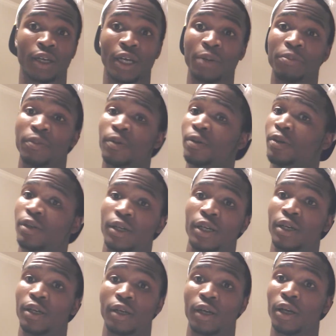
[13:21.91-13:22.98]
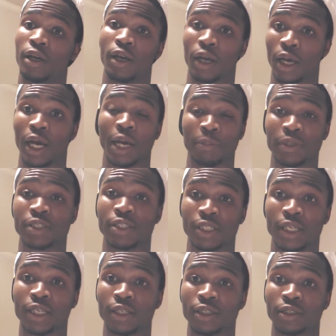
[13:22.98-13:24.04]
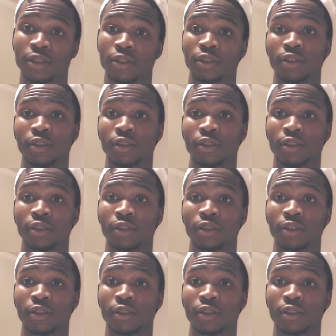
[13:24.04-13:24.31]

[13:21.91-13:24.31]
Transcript: I'm a sinner.